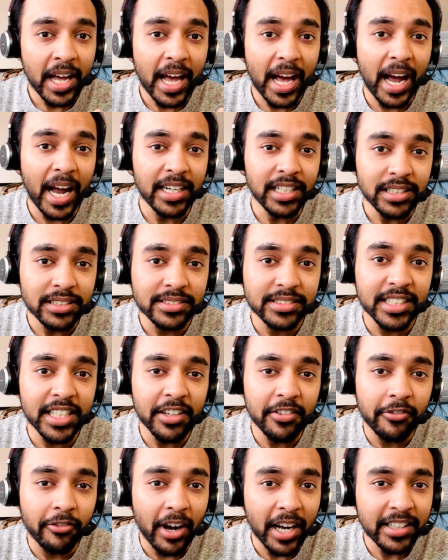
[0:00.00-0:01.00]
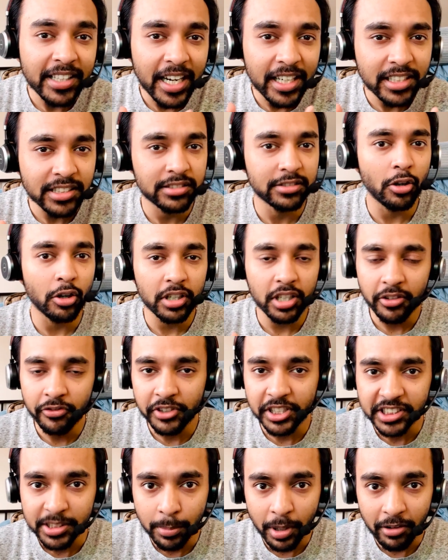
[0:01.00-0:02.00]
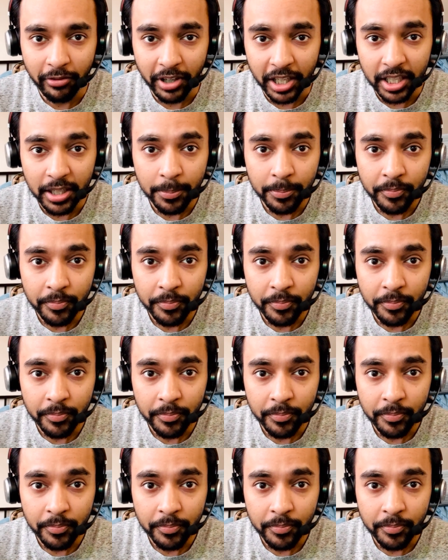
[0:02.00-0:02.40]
and see why that is not a feasible one.